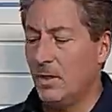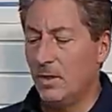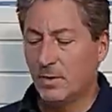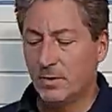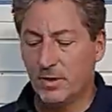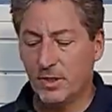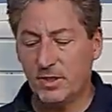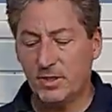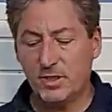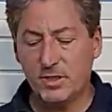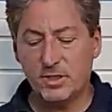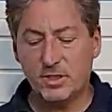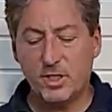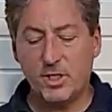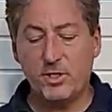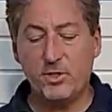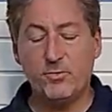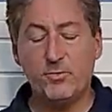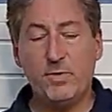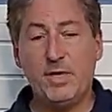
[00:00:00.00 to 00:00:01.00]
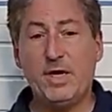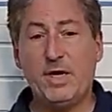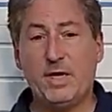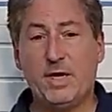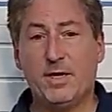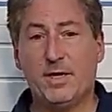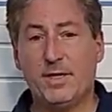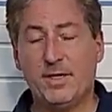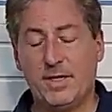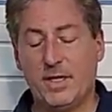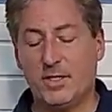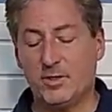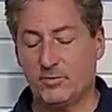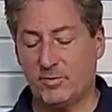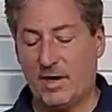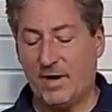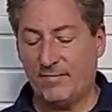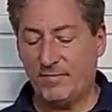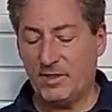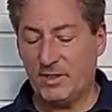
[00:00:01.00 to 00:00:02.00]
This is a unique connector. I
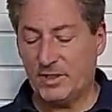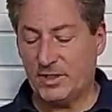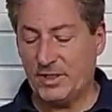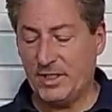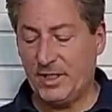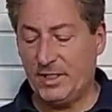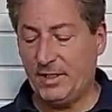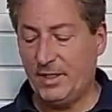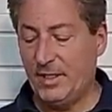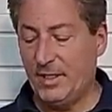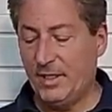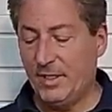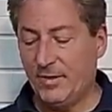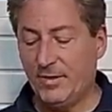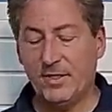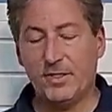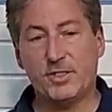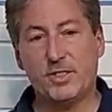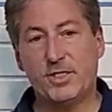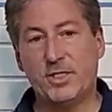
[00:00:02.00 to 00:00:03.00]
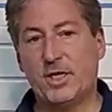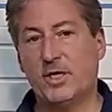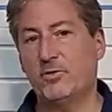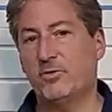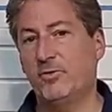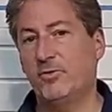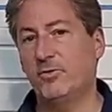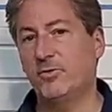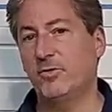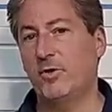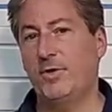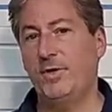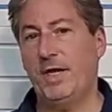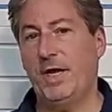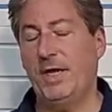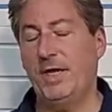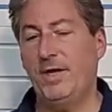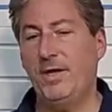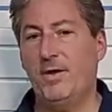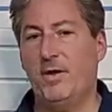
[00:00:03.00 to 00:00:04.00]
haven't seen this connector used on
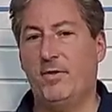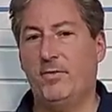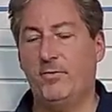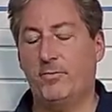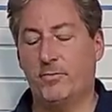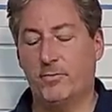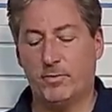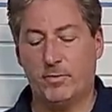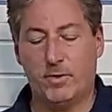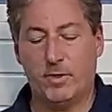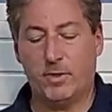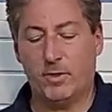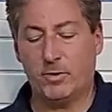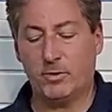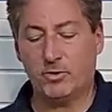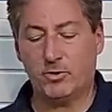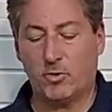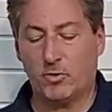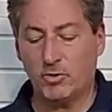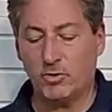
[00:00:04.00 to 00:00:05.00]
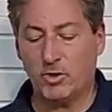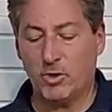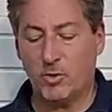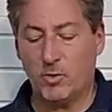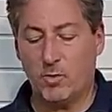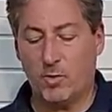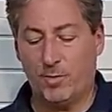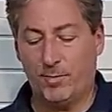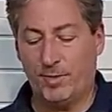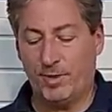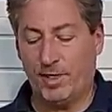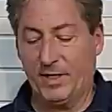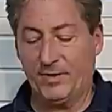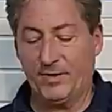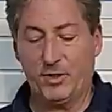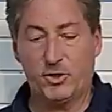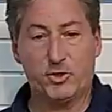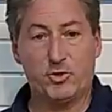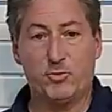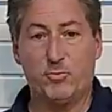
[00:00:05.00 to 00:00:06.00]
any other charging equipment. I think
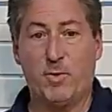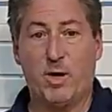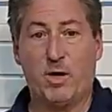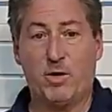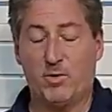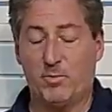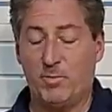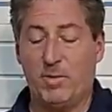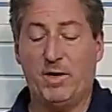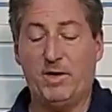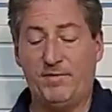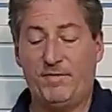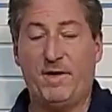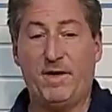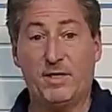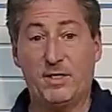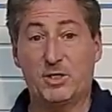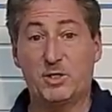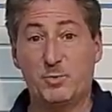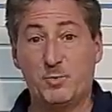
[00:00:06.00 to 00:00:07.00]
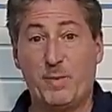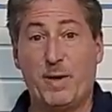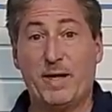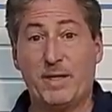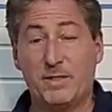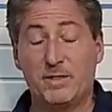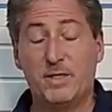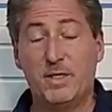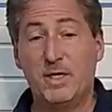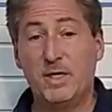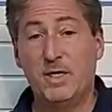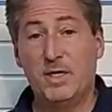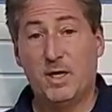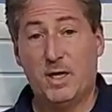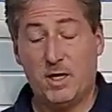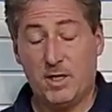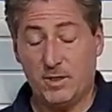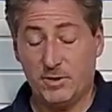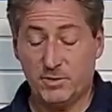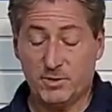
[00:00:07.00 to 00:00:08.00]
Schumacher might have had it spec'd
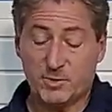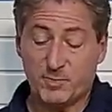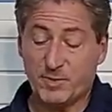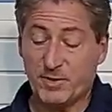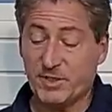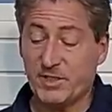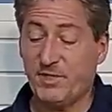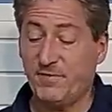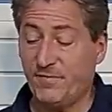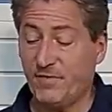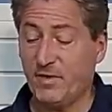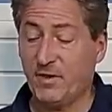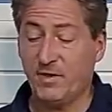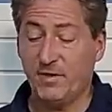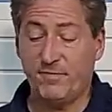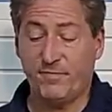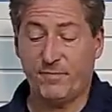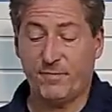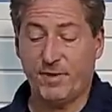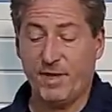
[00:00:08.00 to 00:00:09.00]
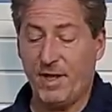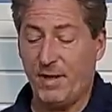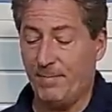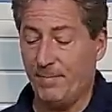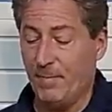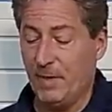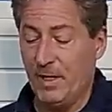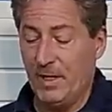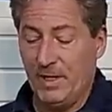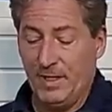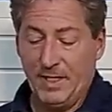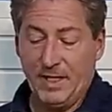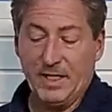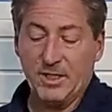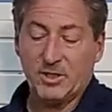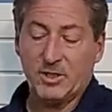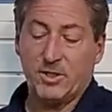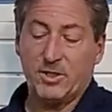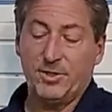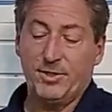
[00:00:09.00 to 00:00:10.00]
specifically for them. It
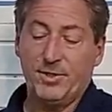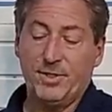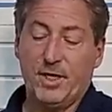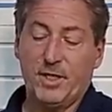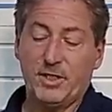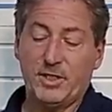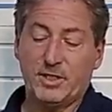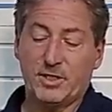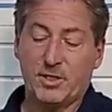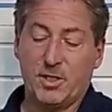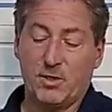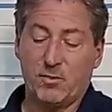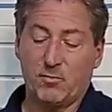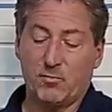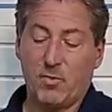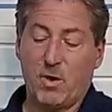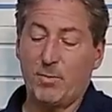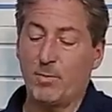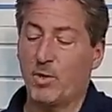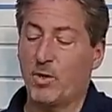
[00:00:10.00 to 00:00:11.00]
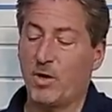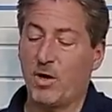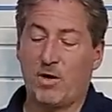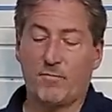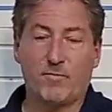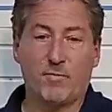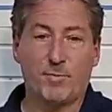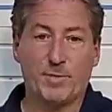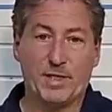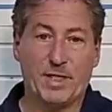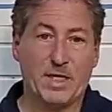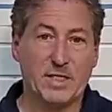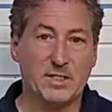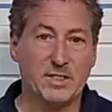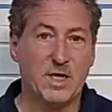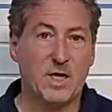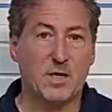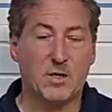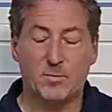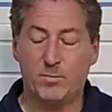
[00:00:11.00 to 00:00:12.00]
has a nice rubber cover, but that's
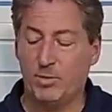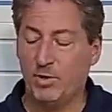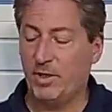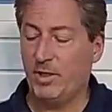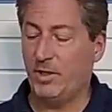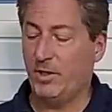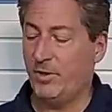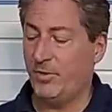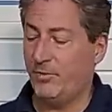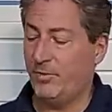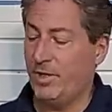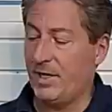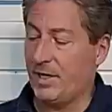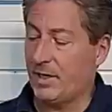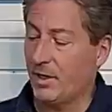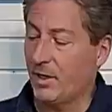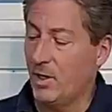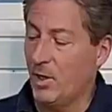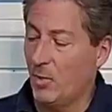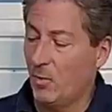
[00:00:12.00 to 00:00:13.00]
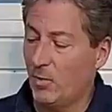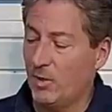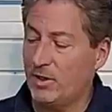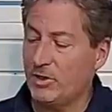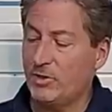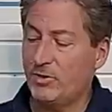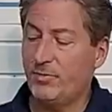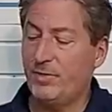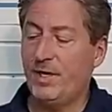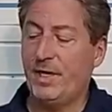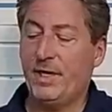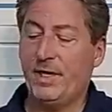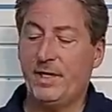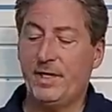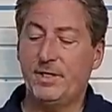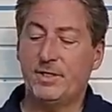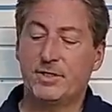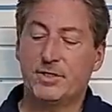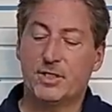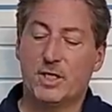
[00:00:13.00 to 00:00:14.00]
not completely unique. What is unique
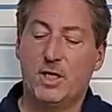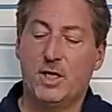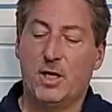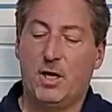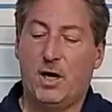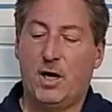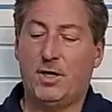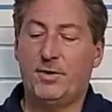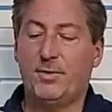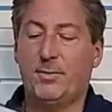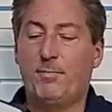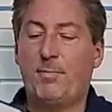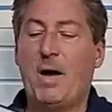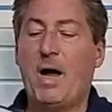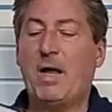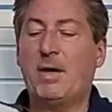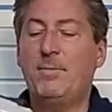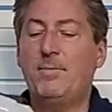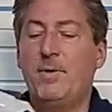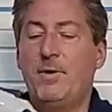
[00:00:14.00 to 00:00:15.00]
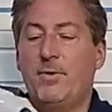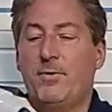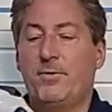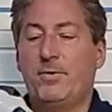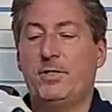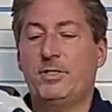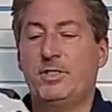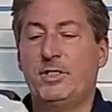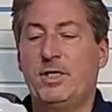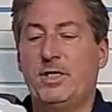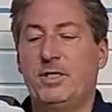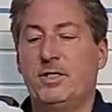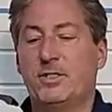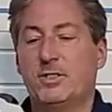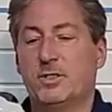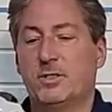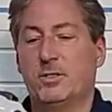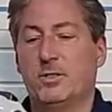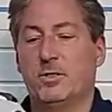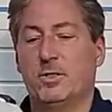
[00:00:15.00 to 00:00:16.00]
is at the bottom here, you see this
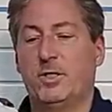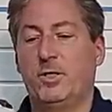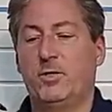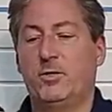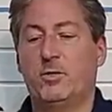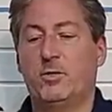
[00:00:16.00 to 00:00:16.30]
little